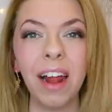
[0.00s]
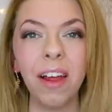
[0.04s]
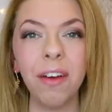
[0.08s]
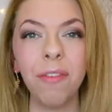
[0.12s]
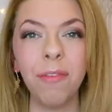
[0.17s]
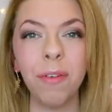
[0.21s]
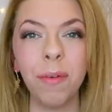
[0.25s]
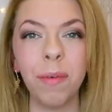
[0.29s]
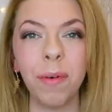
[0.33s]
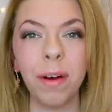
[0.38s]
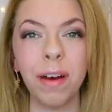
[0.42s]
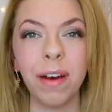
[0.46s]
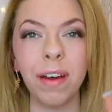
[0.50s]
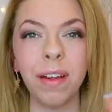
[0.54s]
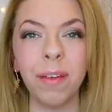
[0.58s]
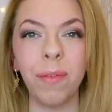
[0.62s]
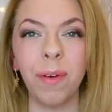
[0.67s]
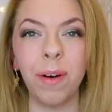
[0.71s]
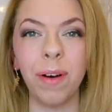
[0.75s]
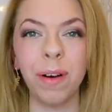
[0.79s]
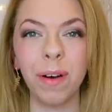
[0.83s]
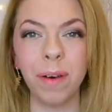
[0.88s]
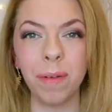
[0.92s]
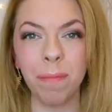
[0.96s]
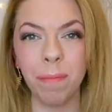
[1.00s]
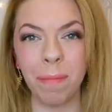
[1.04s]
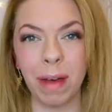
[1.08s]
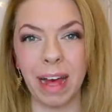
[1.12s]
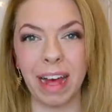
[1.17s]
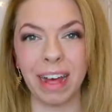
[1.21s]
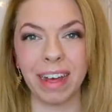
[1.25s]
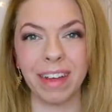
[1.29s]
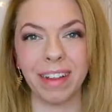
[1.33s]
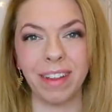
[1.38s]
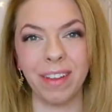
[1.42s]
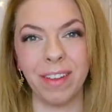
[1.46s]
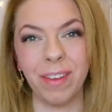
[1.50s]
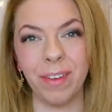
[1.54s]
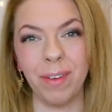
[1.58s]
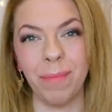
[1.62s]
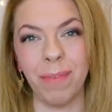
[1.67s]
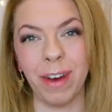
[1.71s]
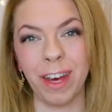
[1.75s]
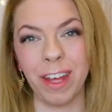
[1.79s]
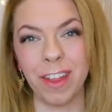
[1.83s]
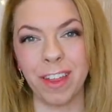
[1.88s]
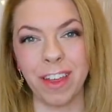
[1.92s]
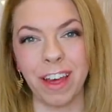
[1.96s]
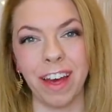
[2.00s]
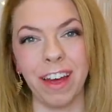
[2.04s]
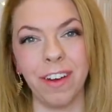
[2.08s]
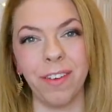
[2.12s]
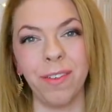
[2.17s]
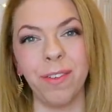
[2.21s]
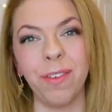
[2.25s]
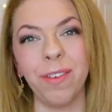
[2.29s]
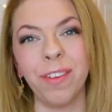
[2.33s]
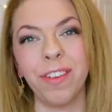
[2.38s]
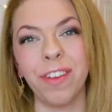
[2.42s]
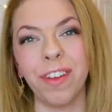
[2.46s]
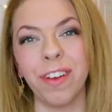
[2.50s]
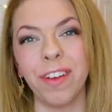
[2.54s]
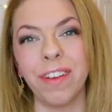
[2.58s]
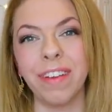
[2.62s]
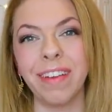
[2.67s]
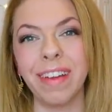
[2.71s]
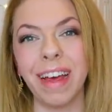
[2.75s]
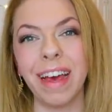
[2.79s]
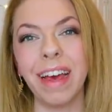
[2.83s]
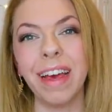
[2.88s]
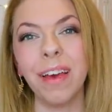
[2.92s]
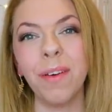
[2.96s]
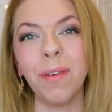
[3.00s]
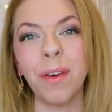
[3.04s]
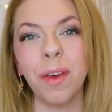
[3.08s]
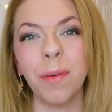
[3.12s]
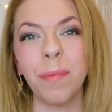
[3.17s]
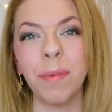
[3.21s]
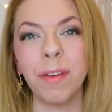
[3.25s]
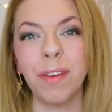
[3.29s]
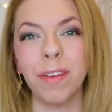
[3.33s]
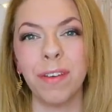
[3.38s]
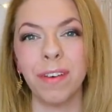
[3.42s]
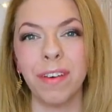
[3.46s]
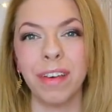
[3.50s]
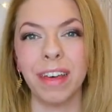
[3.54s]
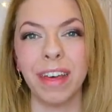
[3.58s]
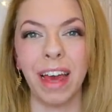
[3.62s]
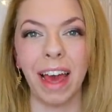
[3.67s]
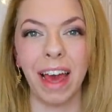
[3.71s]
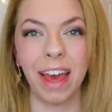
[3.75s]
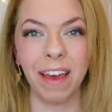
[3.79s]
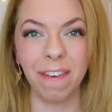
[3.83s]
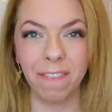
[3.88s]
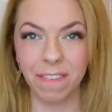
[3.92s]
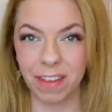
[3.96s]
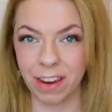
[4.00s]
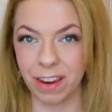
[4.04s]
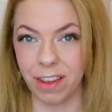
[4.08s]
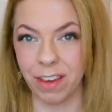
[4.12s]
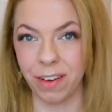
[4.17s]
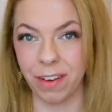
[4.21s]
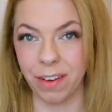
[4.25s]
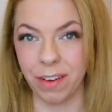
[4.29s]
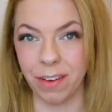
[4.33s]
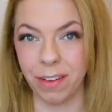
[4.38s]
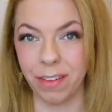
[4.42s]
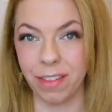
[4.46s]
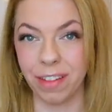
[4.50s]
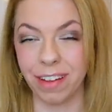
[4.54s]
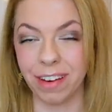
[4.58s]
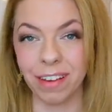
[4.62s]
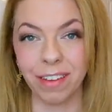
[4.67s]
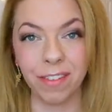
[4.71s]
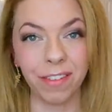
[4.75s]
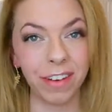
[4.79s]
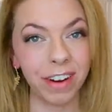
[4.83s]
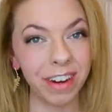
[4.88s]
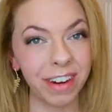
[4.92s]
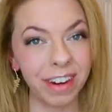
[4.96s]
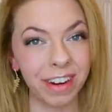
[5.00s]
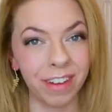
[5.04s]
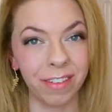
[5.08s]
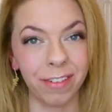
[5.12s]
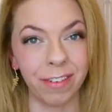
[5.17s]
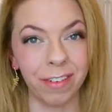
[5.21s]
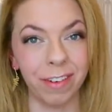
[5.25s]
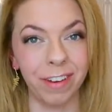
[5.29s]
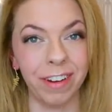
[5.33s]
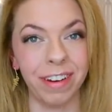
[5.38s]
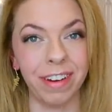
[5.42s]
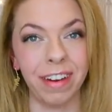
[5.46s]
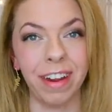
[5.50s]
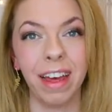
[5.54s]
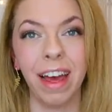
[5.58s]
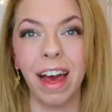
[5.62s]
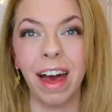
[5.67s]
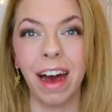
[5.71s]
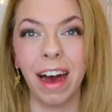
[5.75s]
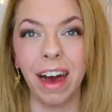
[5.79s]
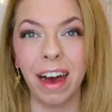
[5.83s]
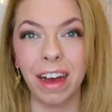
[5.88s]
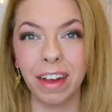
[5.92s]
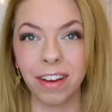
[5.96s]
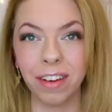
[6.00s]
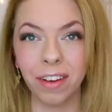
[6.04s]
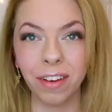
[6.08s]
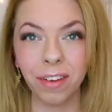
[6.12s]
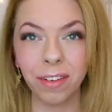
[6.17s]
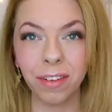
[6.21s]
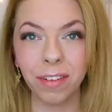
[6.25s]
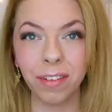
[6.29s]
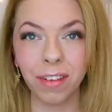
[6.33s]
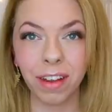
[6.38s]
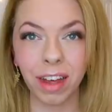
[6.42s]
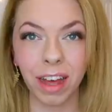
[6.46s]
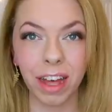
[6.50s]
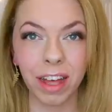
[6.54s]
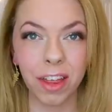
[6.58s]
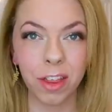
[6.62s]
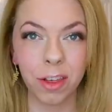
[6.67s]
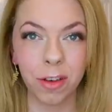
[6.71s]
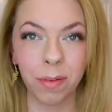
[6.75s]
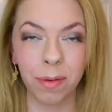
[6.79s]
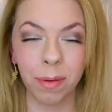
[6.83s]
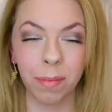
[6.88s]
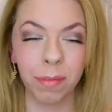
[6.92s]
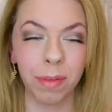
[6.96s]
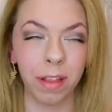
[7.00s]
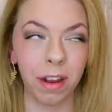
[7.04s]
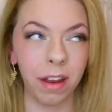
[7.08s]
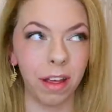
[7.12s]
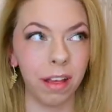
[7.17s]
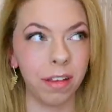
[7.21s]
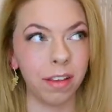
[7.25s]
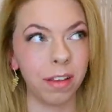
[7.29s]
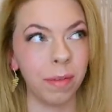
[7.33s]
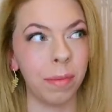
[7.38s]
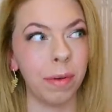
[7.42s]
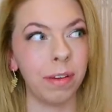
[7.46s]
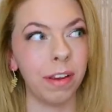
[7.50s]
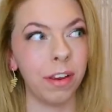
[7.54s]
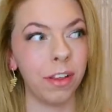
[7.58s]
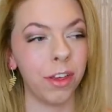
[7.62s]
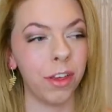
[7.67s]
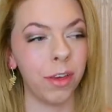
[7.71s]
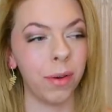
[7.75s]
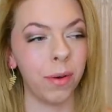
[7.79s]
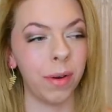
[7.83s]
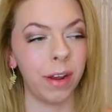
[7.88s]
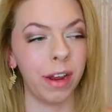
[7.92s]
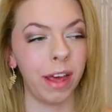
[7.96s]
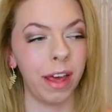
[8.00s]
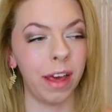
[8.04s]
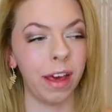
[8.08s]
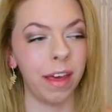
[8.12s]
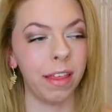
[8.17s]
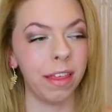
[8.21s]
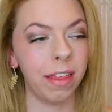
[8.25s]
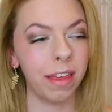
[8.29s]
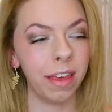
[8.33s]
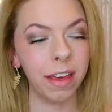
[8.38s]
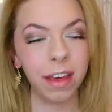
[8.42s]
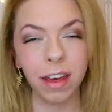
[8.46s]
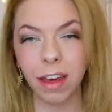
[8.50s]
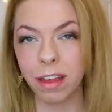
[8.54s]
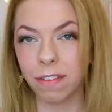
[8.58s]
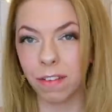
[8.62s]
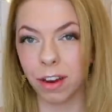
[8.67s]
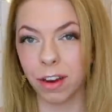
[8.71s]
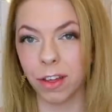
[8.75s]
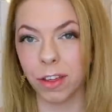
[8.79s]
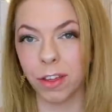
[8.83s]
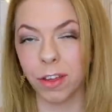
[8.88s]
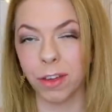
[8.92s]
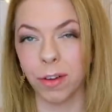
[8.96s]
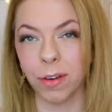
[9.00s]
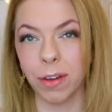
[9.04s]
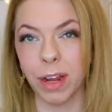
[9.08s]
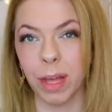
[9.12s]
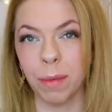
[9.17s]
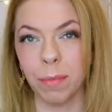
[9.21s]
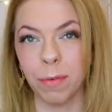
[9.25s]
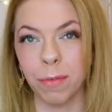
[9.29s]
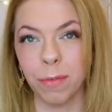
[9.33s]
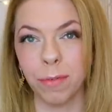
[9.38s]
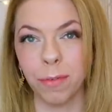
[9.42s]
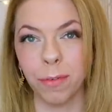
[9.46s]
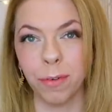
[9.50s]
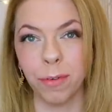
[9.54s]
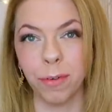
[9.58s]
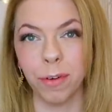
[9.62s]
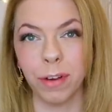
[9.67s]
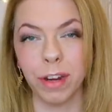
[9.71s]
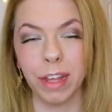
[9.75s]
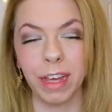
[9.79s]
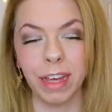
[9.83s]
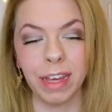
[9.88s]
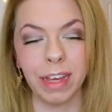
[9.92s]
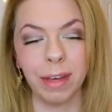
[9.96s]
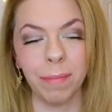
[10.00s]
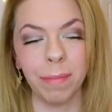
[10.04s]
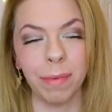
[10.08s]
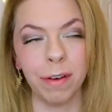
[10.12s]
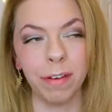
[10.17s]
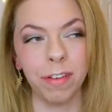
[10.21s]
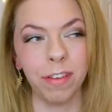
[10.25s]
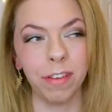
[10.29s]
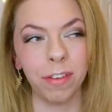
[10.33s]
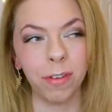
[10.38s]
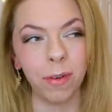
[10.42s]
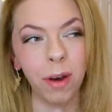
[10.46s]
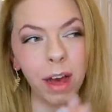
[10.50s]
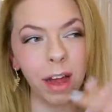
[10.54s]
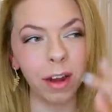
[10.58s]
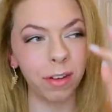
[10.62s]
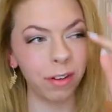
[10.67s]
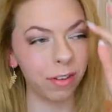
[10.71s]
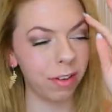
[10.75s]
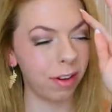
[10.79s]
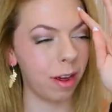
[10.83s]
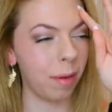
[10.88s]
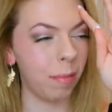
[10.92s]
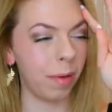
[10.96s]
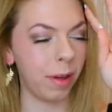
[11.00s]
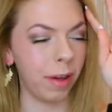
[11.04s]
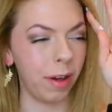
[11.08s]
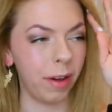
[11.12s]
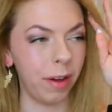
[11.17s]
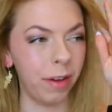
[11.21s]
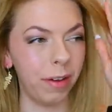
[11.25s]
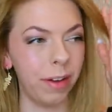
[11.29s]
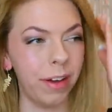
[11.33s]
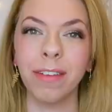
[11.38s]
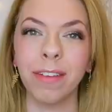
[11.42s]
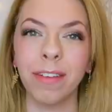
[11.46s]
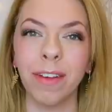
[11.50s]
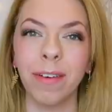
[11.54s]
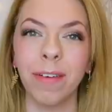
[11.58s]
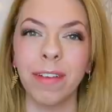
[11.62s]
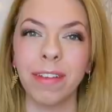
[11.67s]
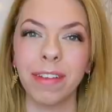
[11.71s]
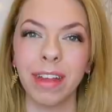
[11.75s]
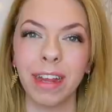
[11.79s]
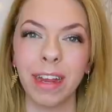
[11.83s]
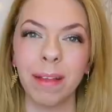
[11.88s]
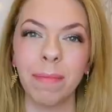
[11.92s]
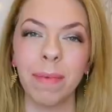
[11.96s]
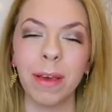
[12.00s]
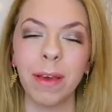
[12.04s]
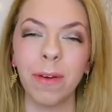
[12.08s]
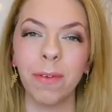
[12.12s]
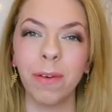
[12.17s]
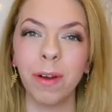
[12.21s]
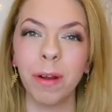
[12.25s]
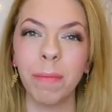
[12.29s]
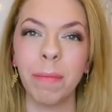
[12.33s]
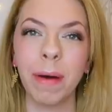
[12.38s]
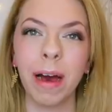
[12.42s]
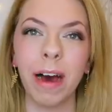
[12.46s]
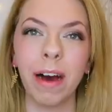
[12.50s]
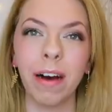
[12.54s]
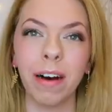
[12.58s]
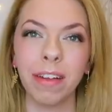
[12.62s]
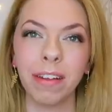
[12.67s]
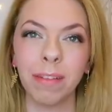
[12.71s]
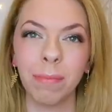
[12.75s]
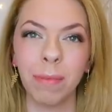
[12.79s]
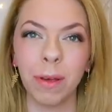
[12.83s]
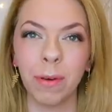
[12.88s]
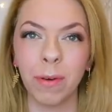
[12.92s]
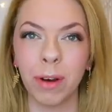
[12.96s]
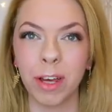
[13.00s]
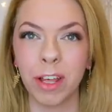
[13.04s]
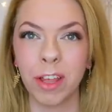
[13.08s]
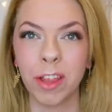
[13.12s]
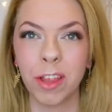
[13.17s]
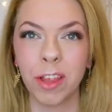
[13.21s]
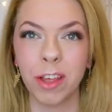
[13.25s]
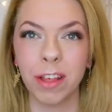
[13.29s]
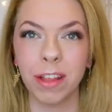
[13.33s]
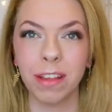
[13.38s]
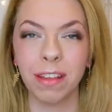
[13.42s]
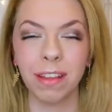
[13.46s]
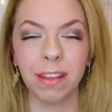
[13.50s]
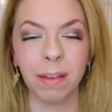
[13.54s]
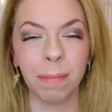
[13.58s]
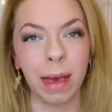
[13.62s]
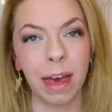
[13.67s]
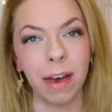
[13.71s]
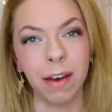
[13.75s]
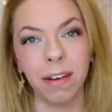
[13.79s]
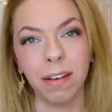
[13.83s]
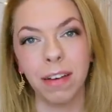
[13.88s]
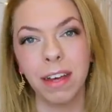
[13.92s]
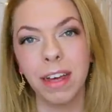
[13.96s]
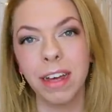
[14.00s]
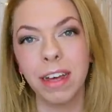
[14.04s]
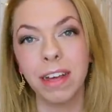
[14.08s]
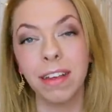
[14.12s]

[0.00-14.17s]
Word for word: Hello everyone, welcome back to my channel. So today we're going to be doing a video that is very different. I don't actually remember the last time I did a Q and A. I think I've done a Q and A before on here, but it was quite a long time ago. So it's going to be all about asking me questions about